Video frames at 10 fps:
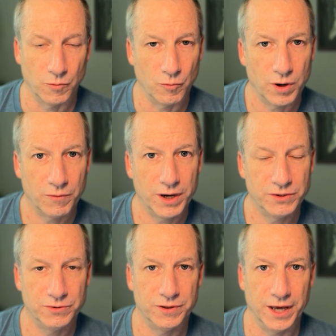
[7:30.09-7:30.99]
What do I
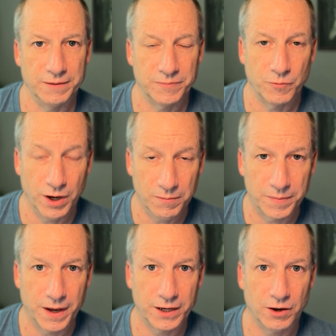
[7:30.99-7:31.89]
do then? Well,
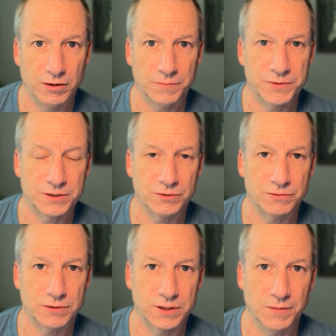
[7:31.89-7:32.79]
I call up the
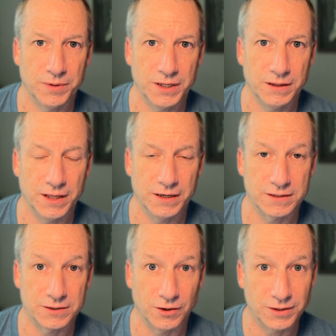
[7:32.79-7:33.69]
solar company that
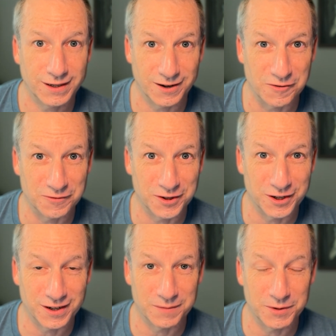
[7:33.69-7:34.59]
installed it, and hopefully they're
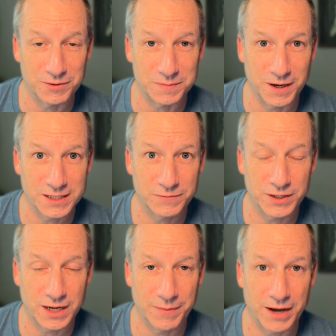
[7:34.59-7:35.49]
going to be responsive
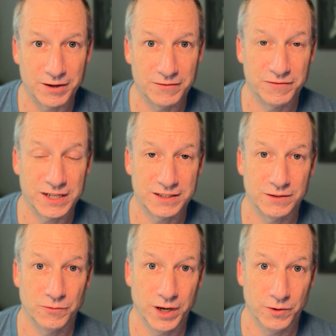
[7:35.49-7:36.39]
and come out and fix it
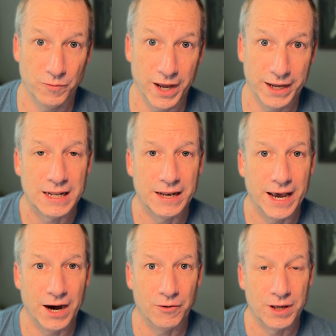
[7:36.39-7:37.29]
right away.
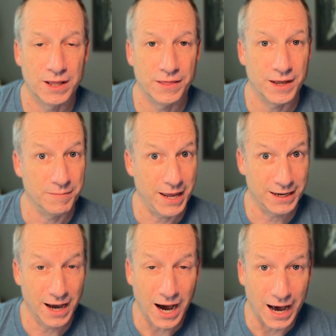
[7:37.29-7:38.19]
Now, they may
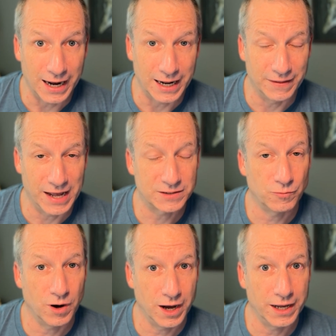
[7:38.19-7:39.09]
not, and that's
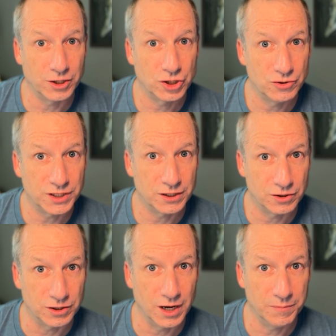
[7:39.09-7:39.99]
why choosing a
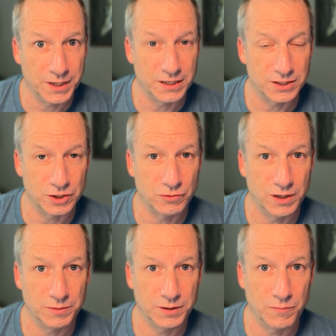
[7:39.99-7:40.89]
good company is
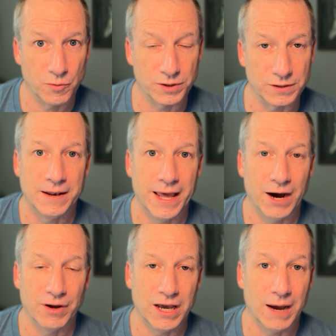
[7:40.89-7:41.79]
incredibly important.
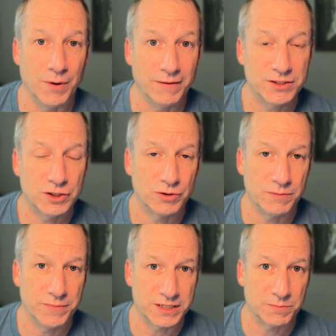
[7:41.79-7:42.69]
Now, I'm obviously going to
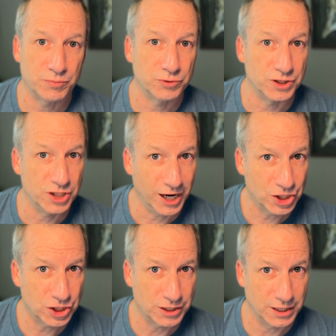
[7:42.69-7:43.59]
miss
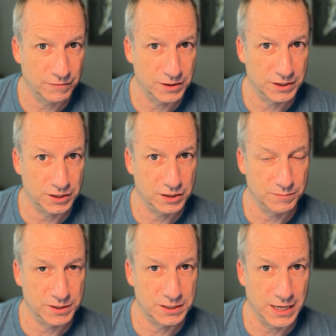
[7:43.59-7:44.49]
production if the system
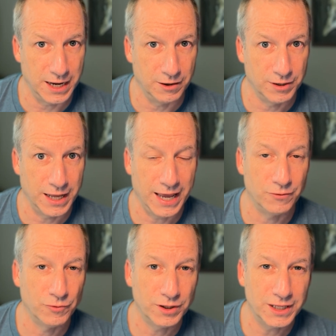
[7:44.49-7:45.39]
is down,
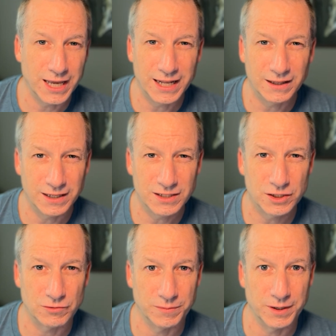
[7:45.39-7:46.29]
and really in a lease
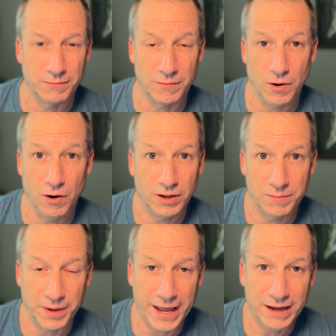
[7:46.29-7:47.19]
agreement, all
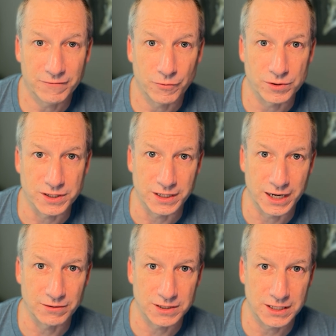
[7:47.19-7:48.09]
I'm paying for is the
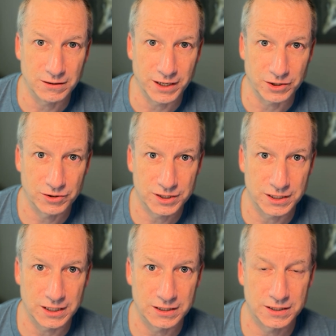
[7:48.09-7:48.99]
guaranteed
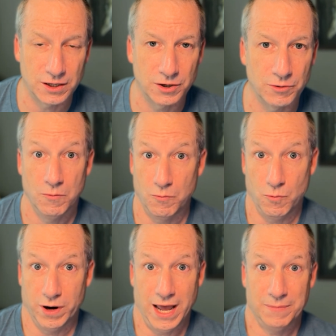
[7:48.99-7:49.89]
electricity. So
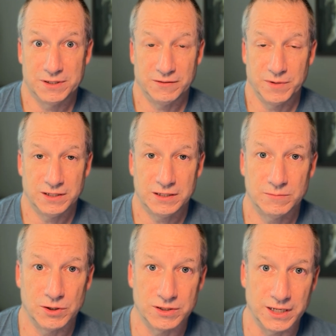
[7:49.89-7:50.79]
what happens if my system
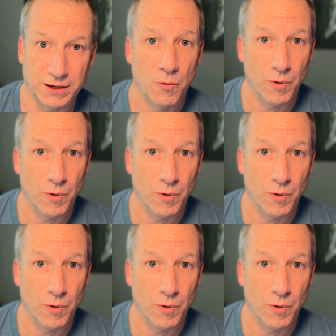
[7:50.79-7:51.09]
goes down?